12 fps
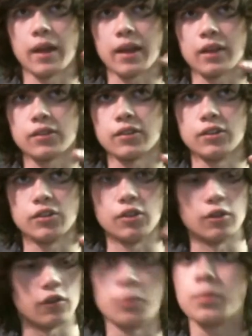I guess these two,
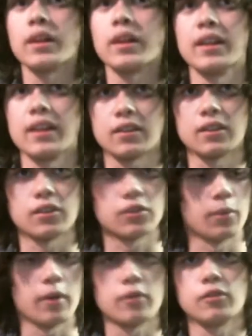if you play it like this,
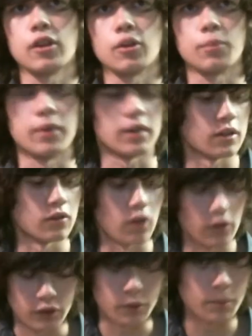you might get your pinky
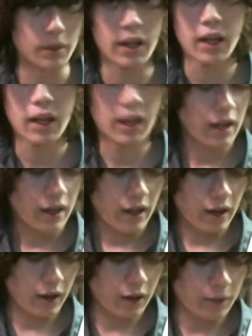involved too, but
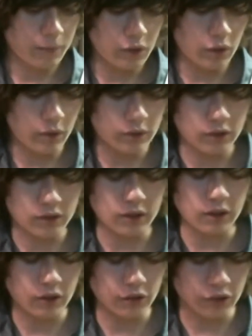you know,
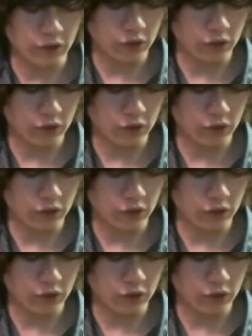it's